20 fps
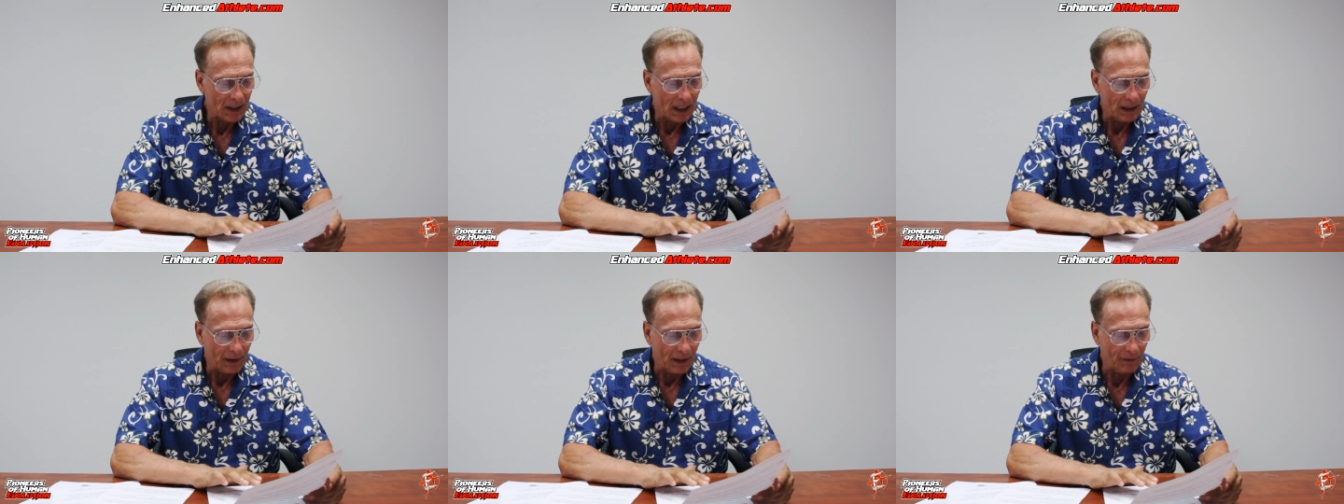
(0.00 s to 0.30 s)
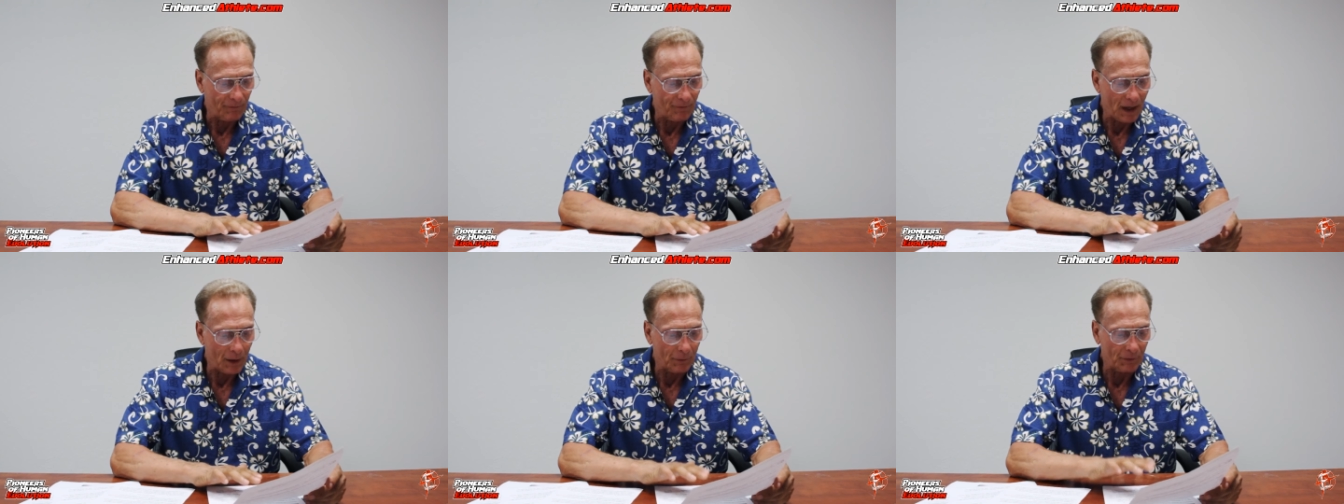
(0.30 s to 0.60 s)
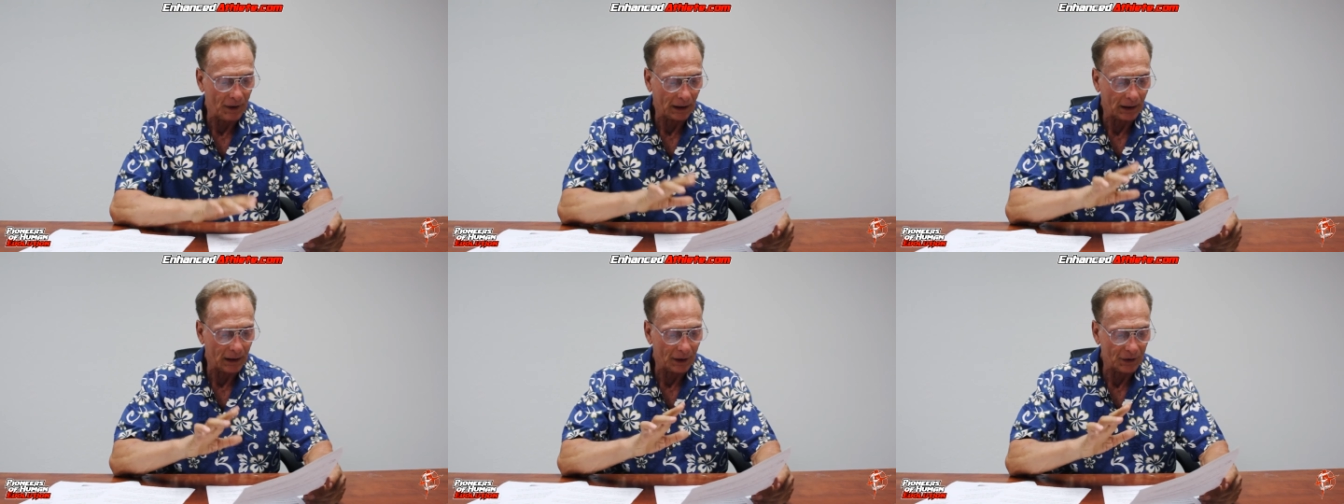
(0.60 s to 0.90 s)
They found
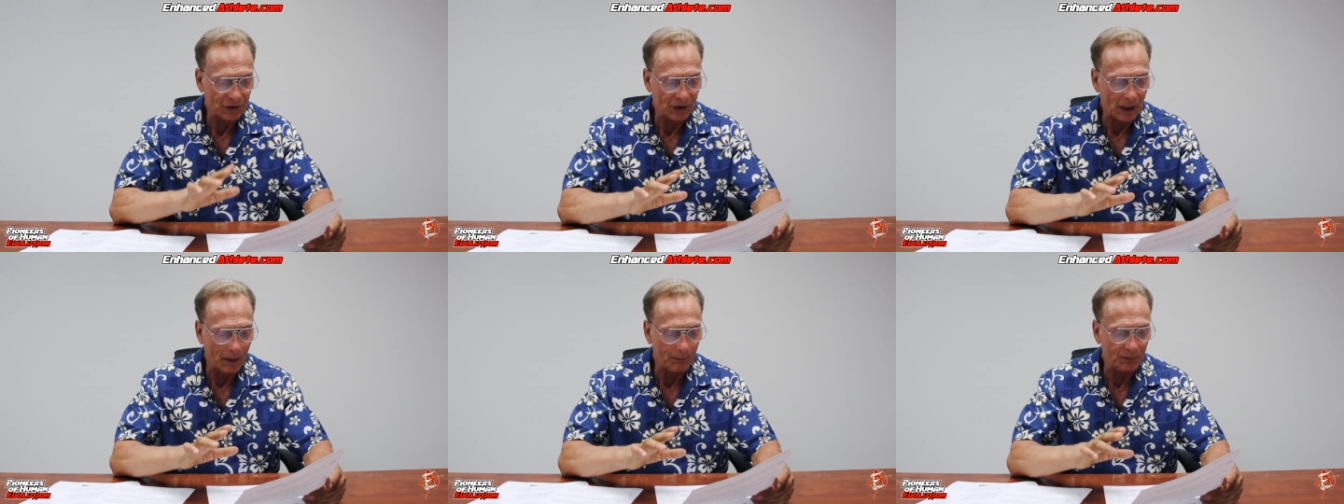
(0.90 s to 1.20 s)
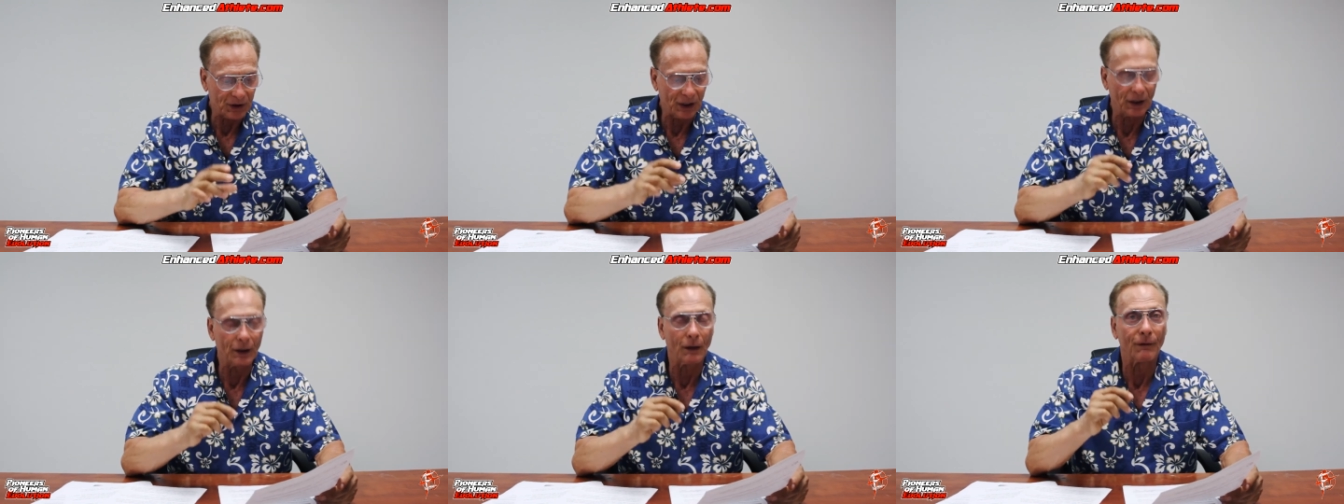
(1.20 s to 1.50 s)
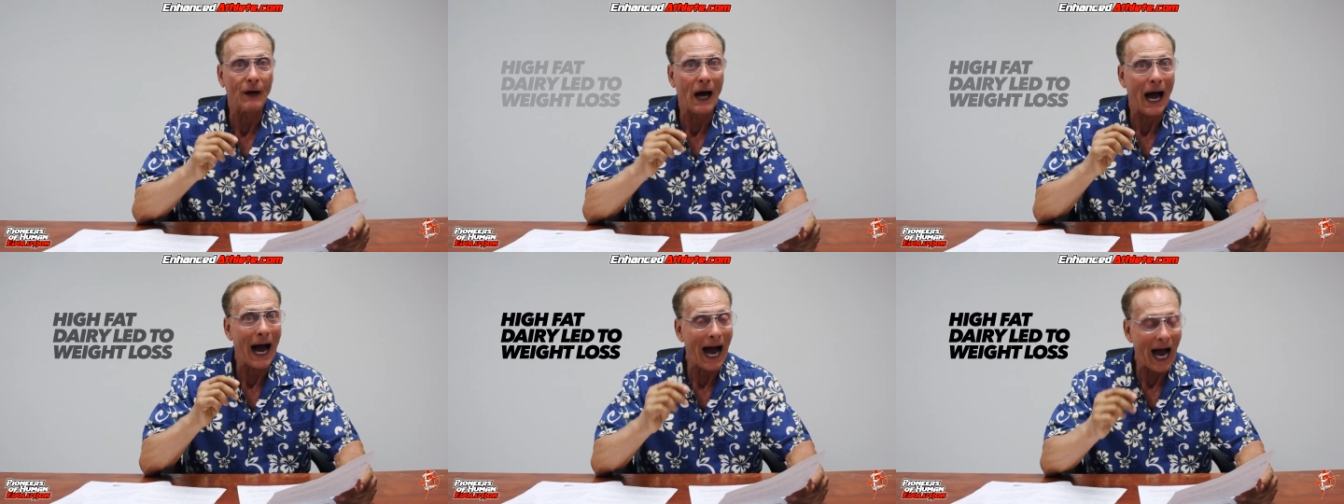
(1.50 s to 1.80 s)
that consumption of
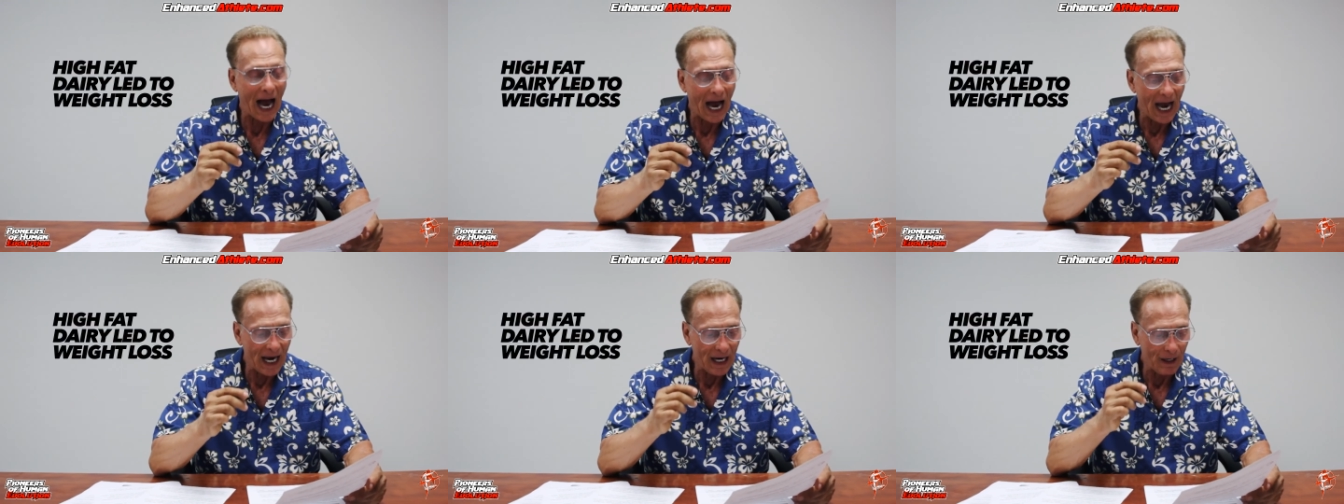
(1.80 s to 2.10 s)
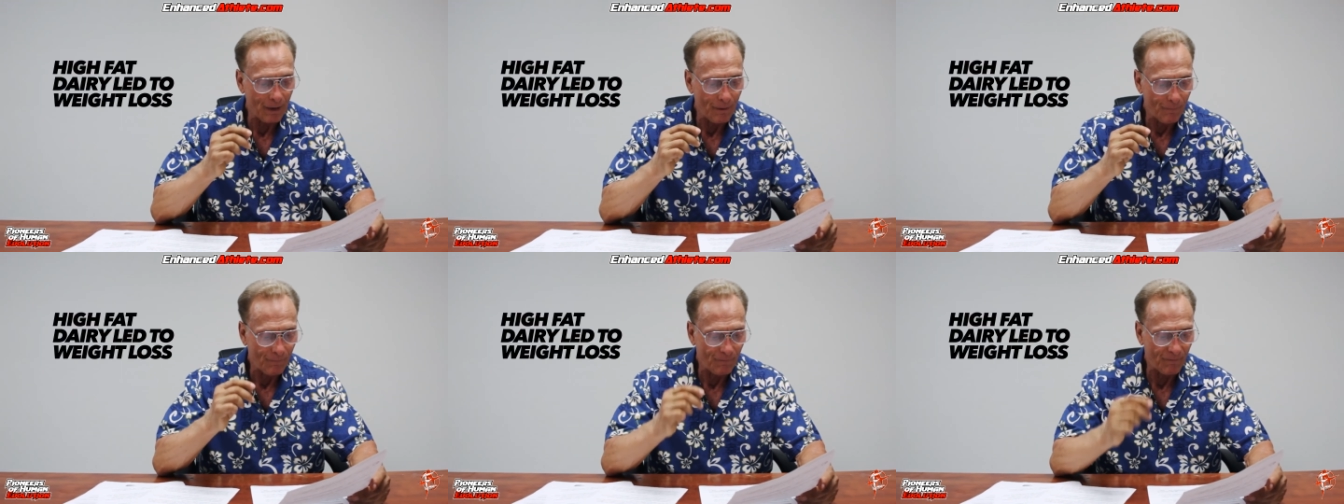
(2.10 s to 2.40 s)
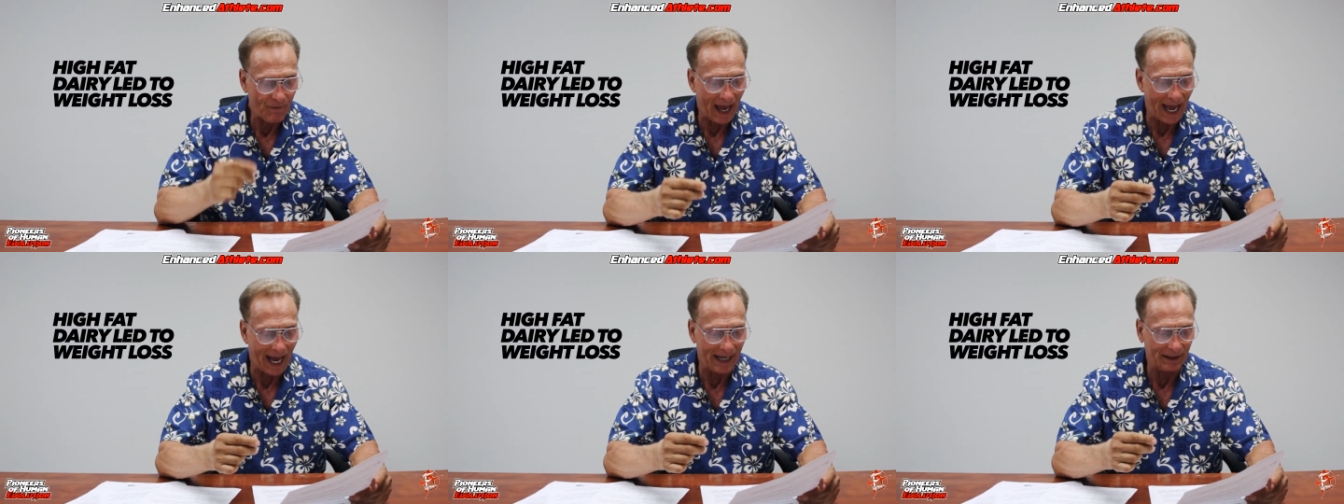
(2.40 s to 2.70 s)

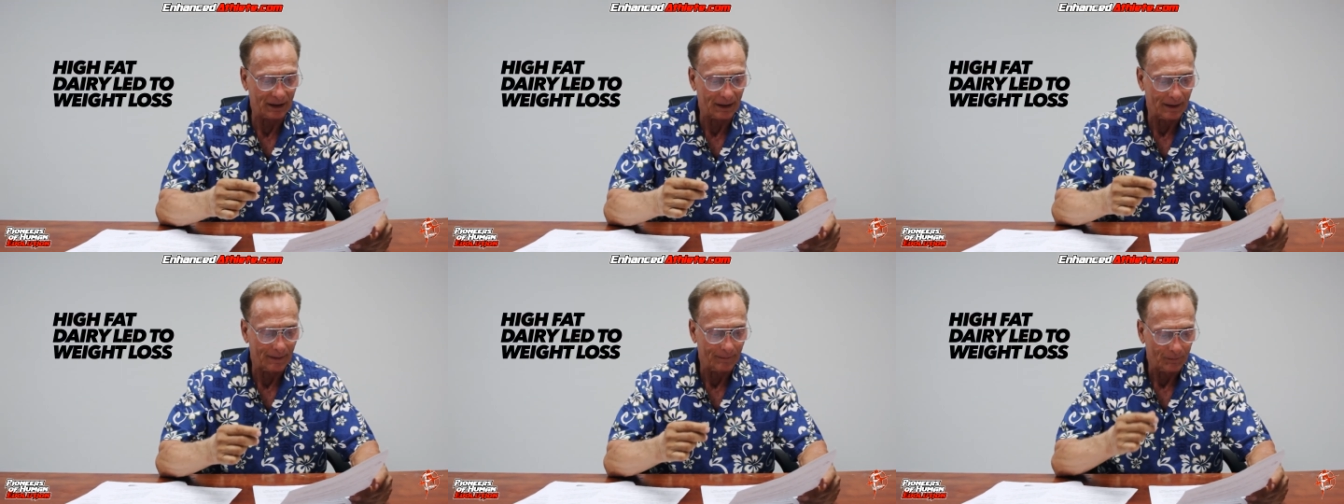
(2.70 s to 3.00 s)
high-fat